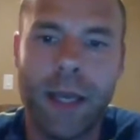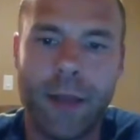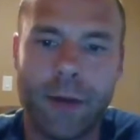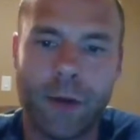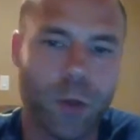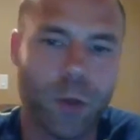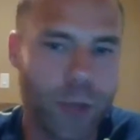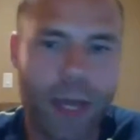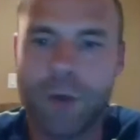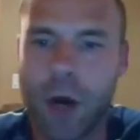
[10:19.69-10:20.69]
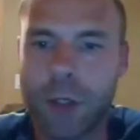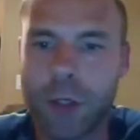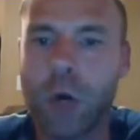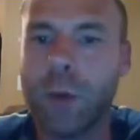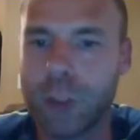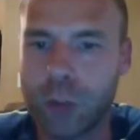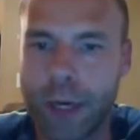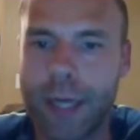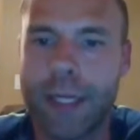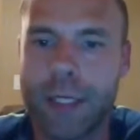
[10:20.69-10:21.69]
And of course, we have ongoing
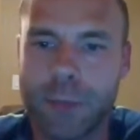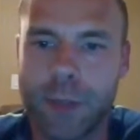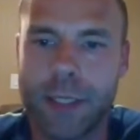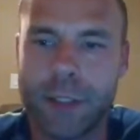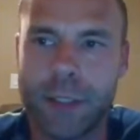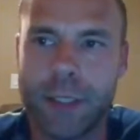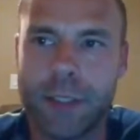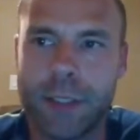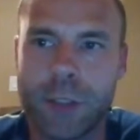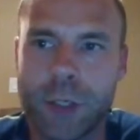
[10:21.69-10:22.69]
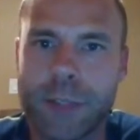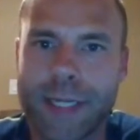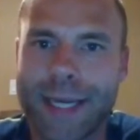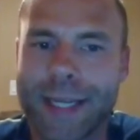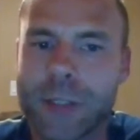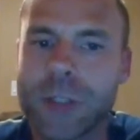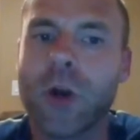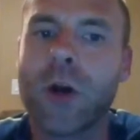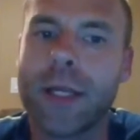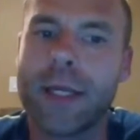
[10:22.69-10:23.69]
trainings, but in terms of getting
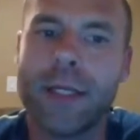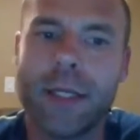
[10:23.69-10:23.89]
started,